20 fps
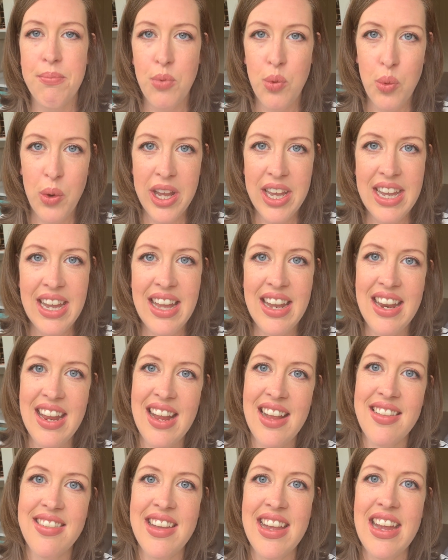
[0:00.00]
quick and
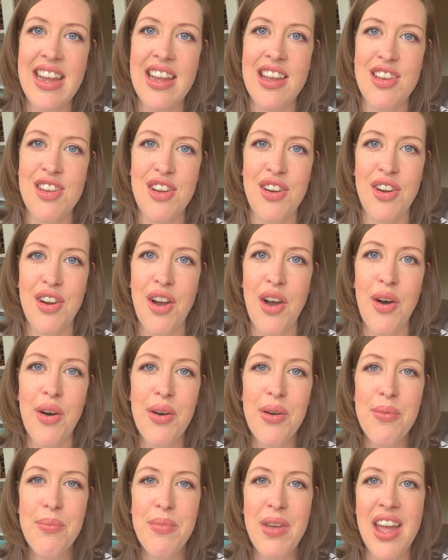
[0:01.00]
easy in your
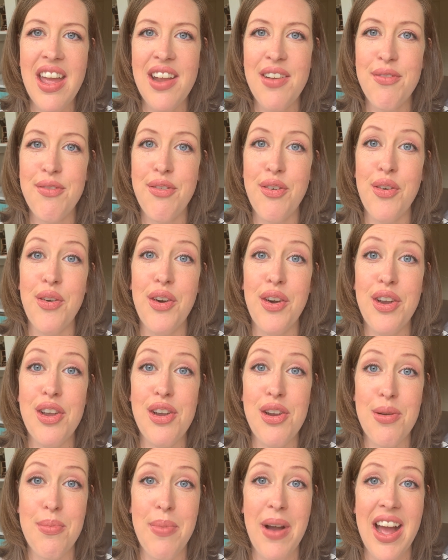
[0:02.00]
home and for
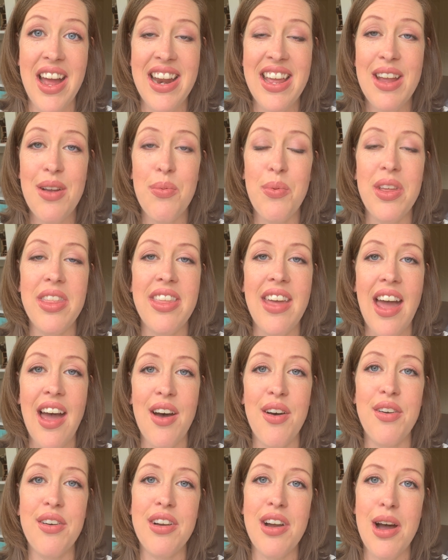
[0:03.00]
your body
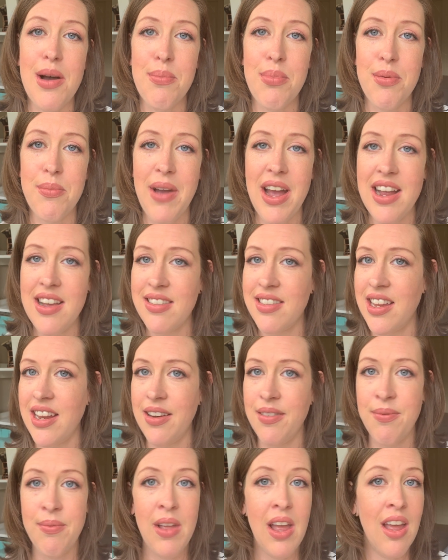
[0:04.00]
without
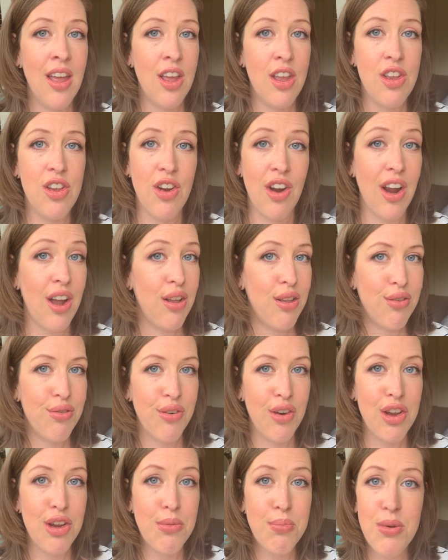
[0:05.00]
compromising your health
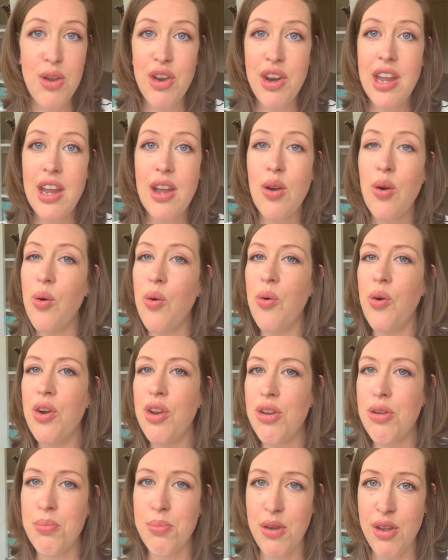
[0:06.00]
for your beauty or
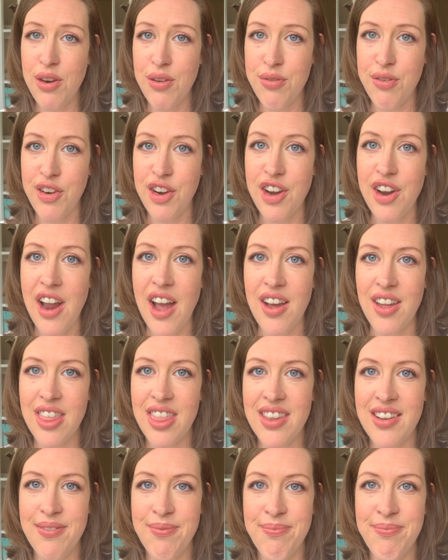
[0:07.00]
your beauty for your
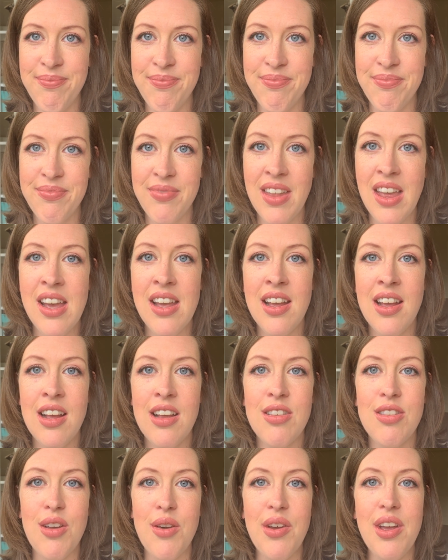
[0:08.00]
health.
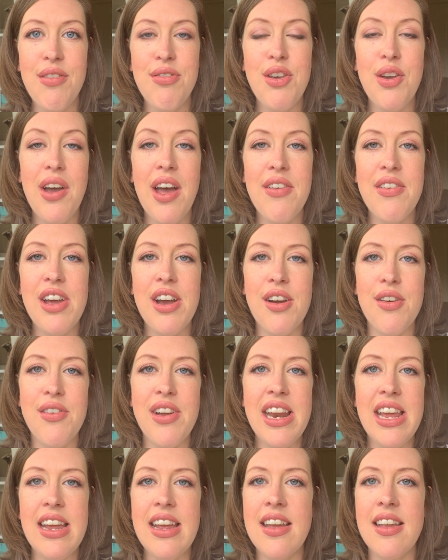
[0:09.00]
So if you haven't
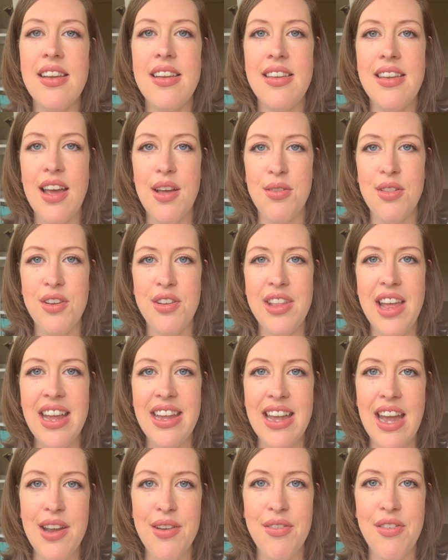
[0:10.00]
already, download
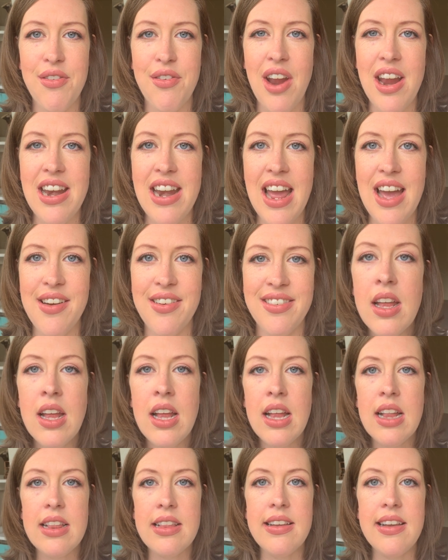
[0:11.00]
that guide right now.
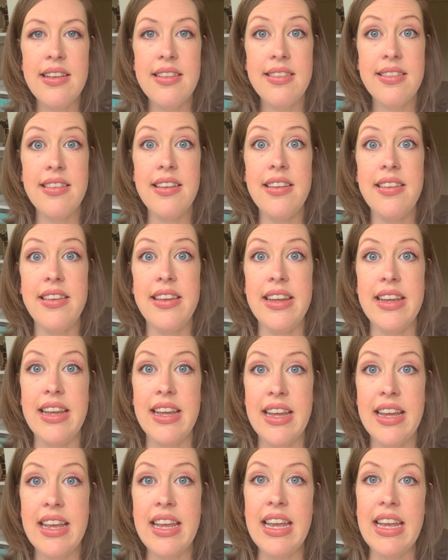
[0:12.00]
Let's
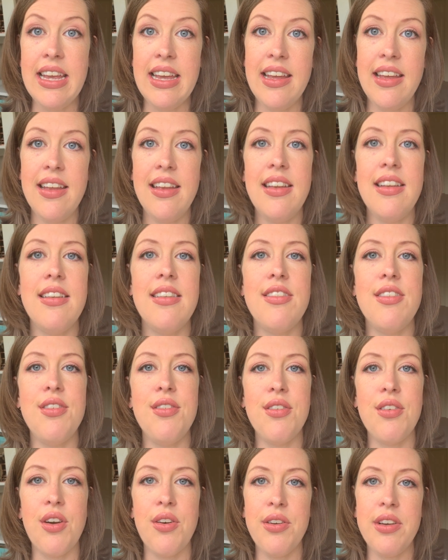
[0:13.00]
dig
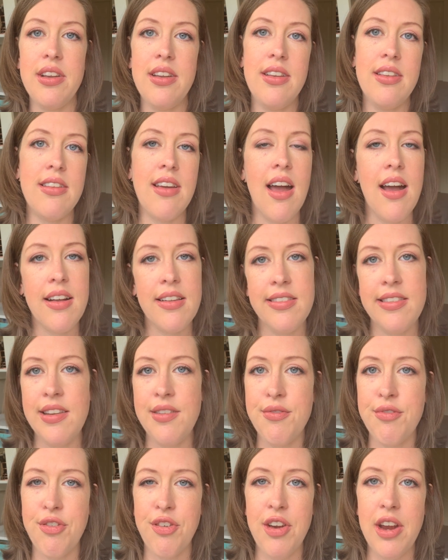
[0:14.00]
into going
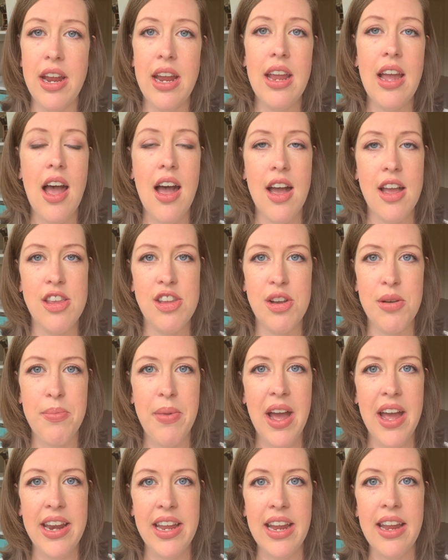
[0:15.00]
toxin-free on your
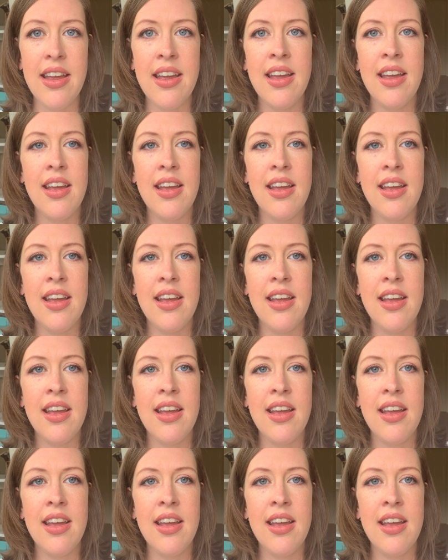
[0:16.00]
body.